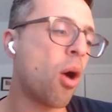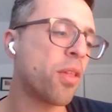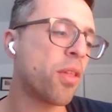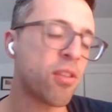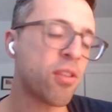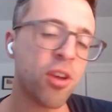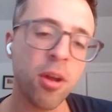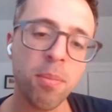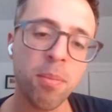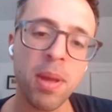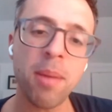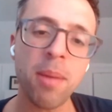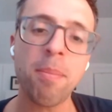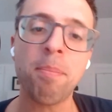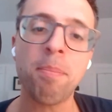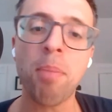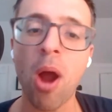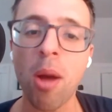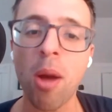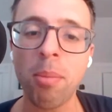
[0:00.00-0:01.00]
you know, oh, this could
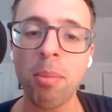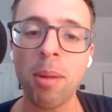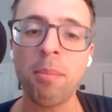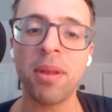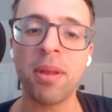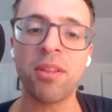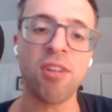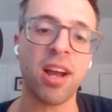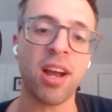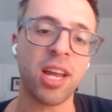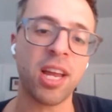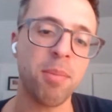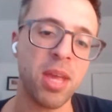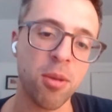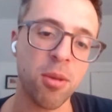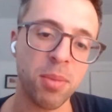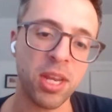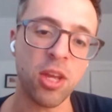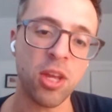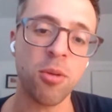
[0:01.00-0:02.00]
be a problem, but there's not
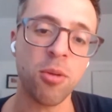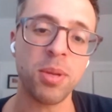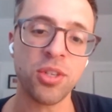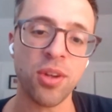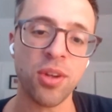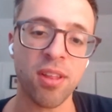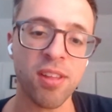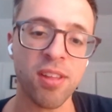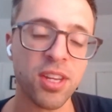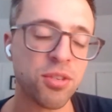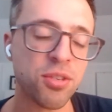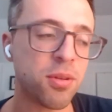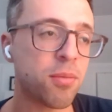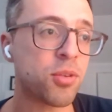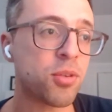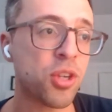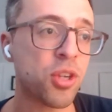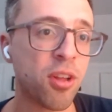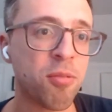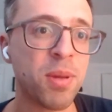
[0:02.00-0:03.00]
going to be human to human
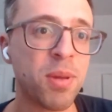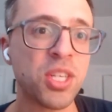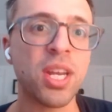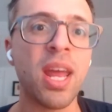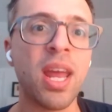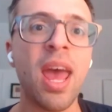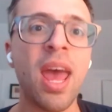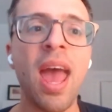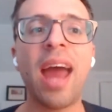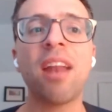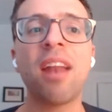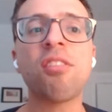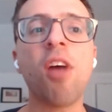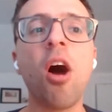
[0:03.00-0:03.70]
transmission.